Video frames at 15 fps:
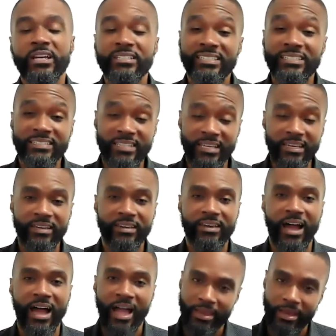Today,
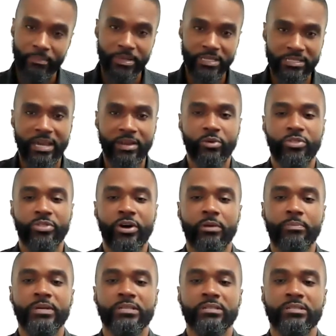I am a
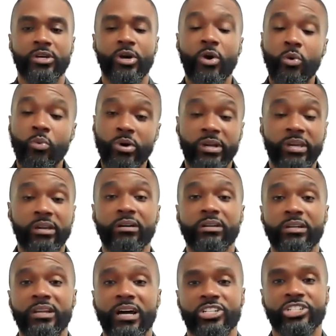psychotherapist working on
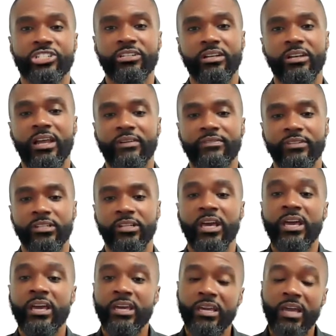a national level
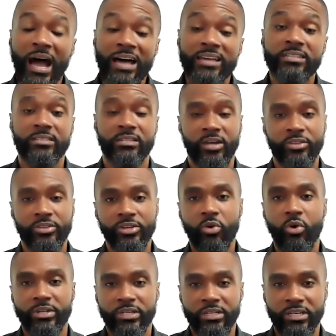as the
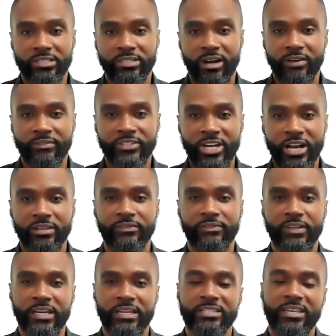coordinator of child
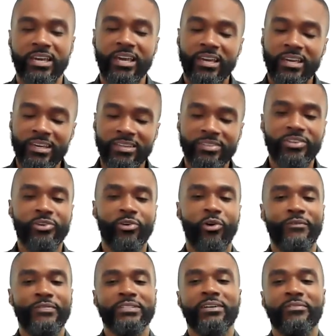affairs in the
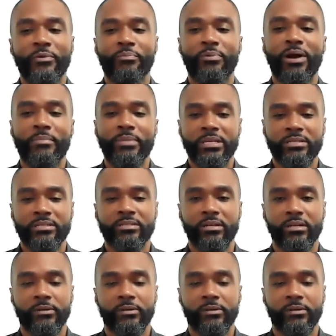office of the Prime Minister.